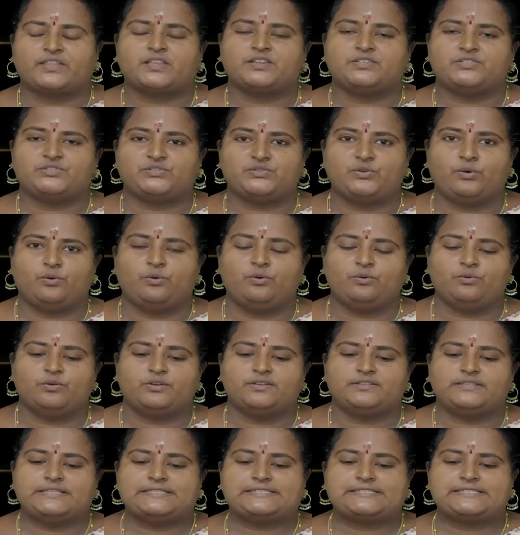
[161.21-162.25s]
So
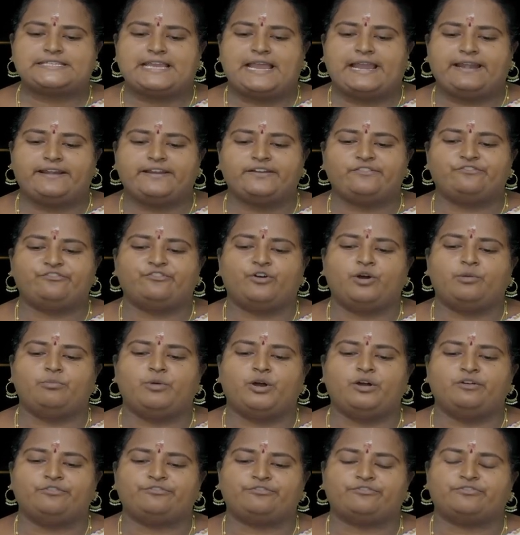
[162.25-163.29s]
the standard form
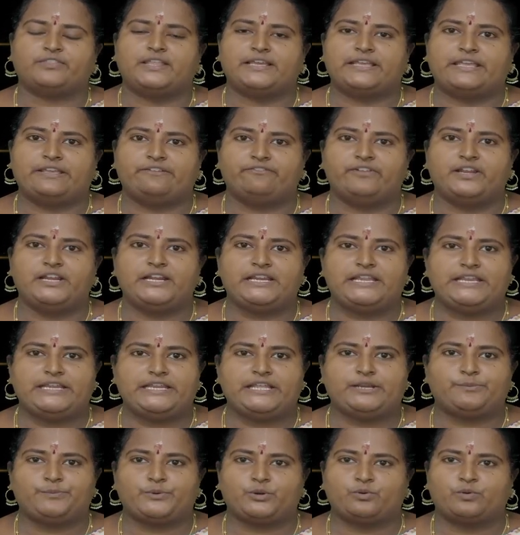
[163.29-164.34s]
of the given
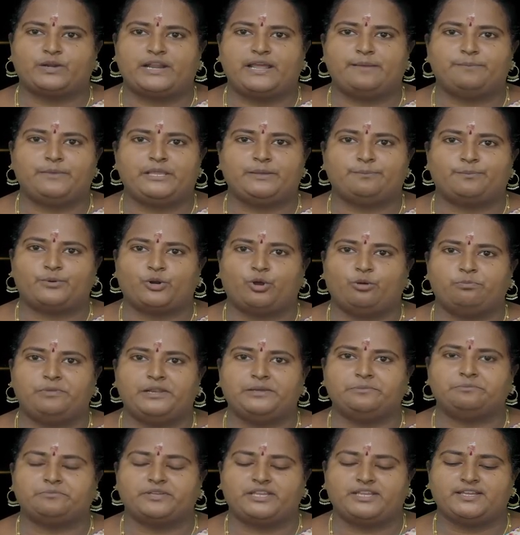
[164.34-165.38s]
linear programming
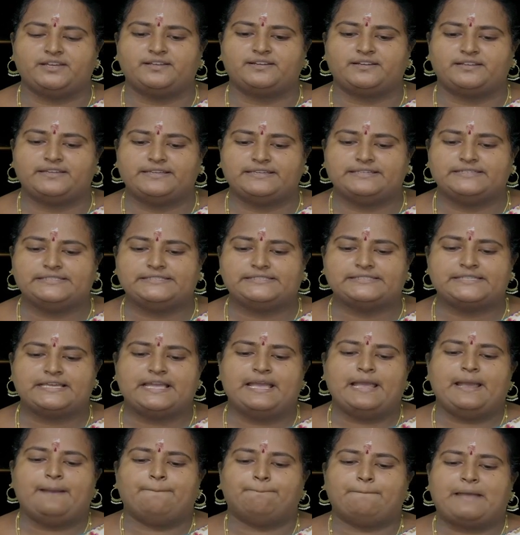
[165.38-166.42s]
problem here is
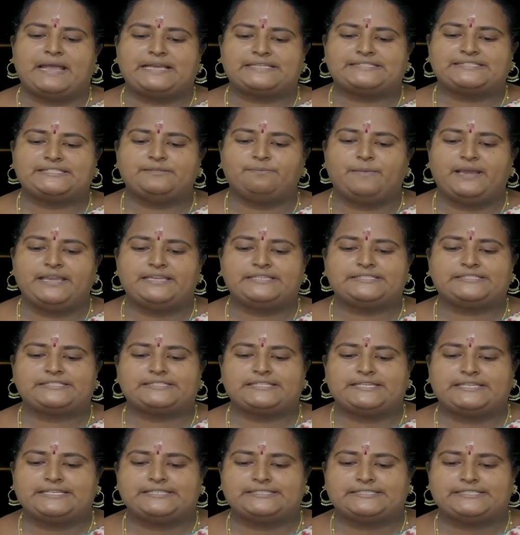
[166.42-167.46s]
maximize
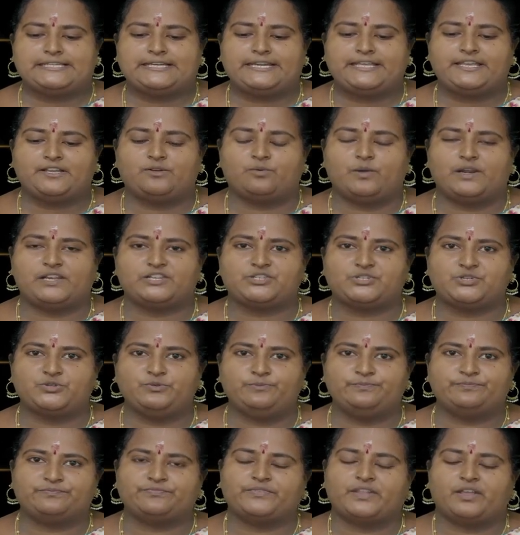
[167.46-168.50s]
z equal
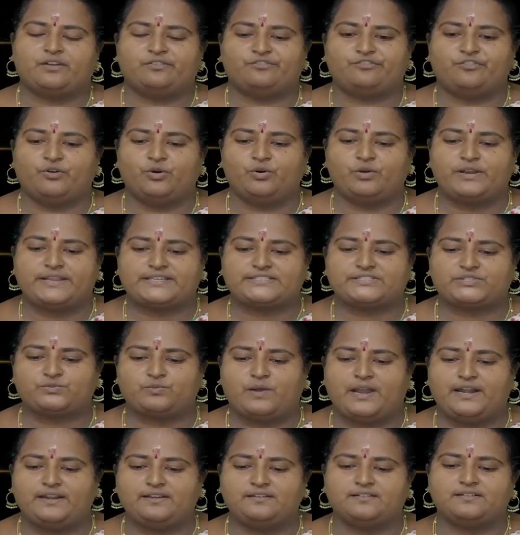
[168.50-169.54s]
to
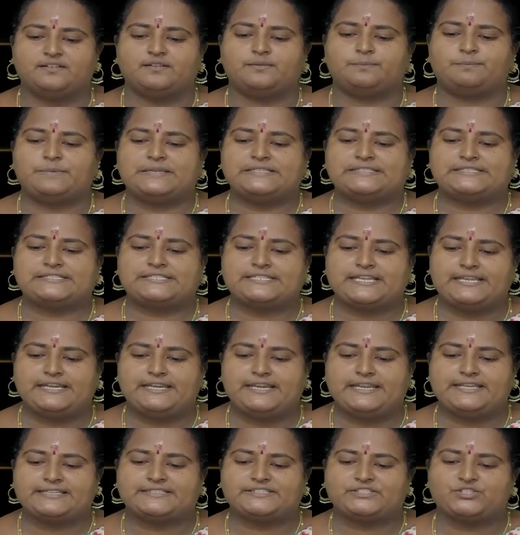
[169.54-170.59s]
4x1 plus
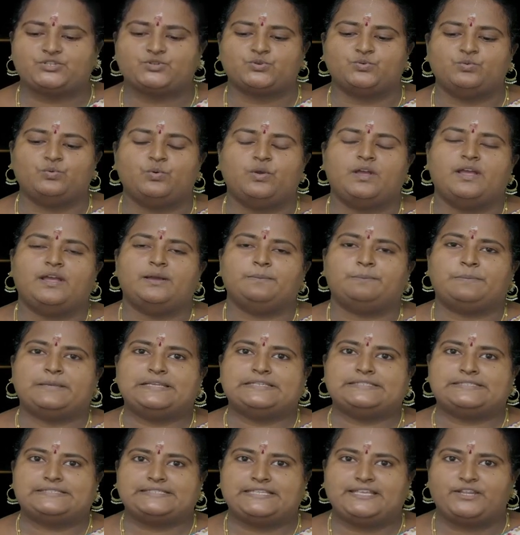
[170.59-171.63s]
10x2
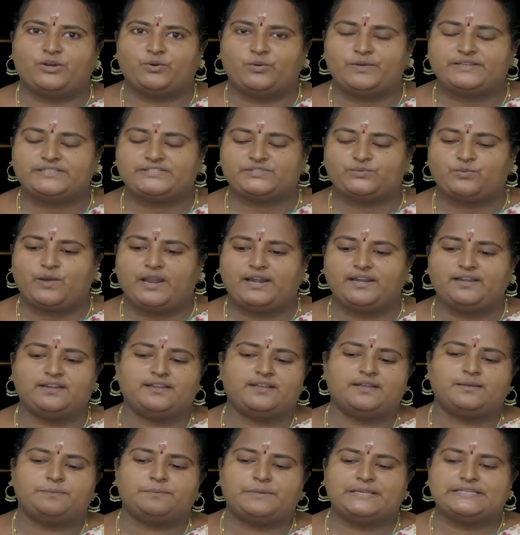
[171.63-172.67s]
plus 0s1
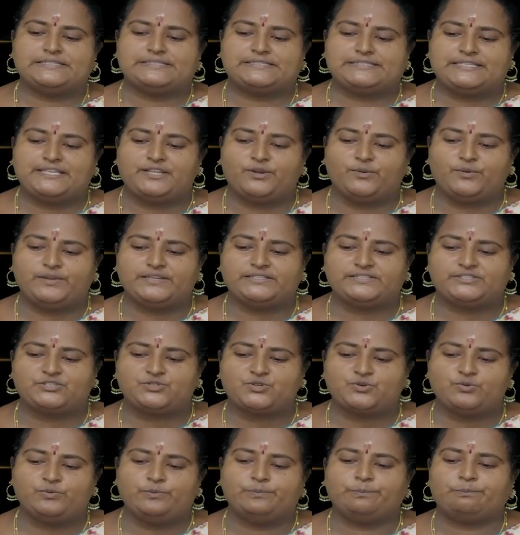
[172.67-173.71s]
plus
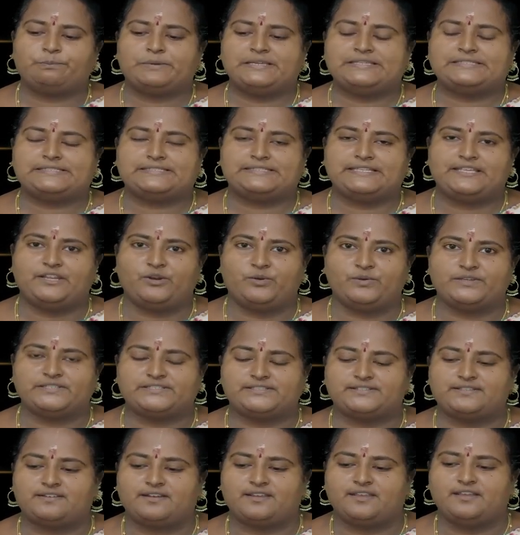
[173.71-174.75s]
0s2 plus
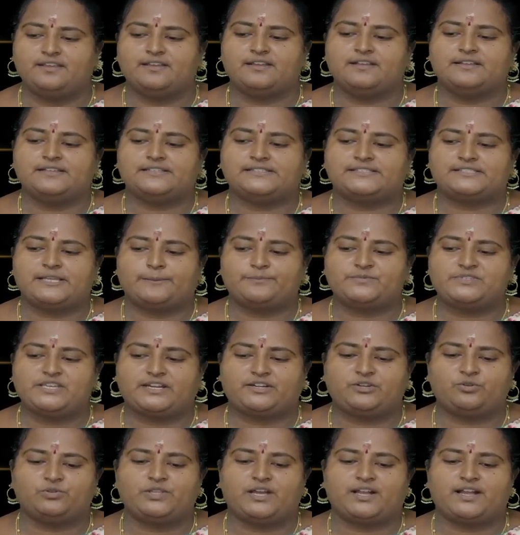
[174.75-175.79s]
0s3 subject
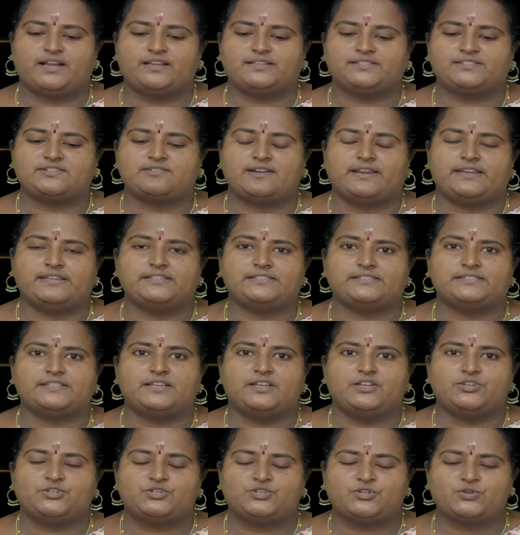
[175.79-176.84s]
to the constraints
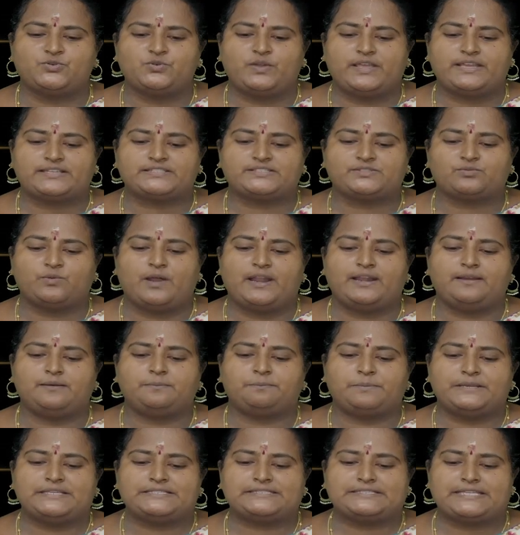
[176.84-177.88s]
2x1
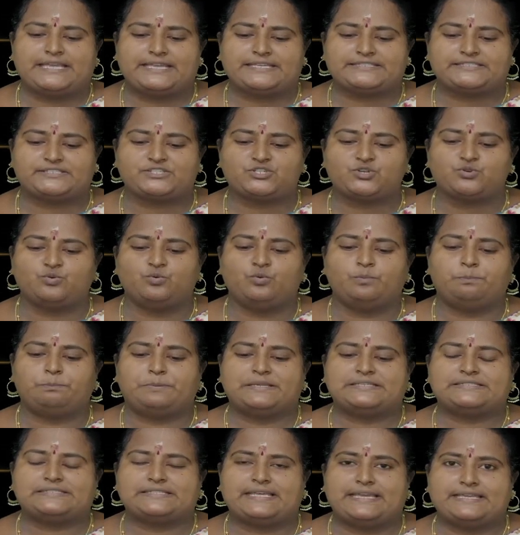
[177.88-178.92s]
plus x2
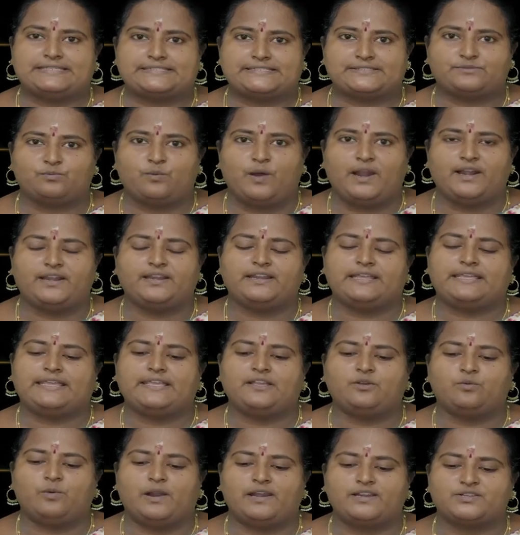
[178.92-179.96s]
plus s1
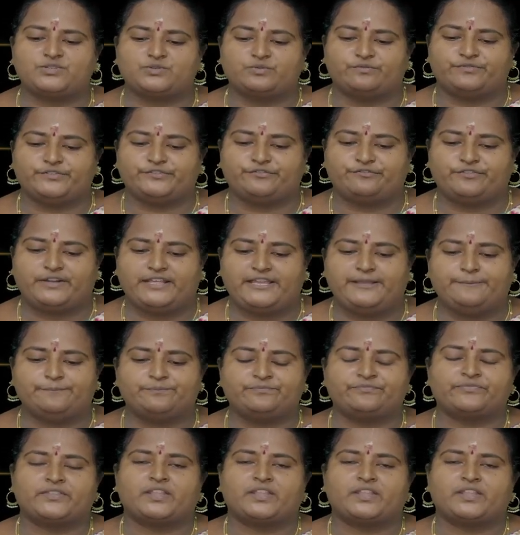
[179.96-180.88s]
equal to 50,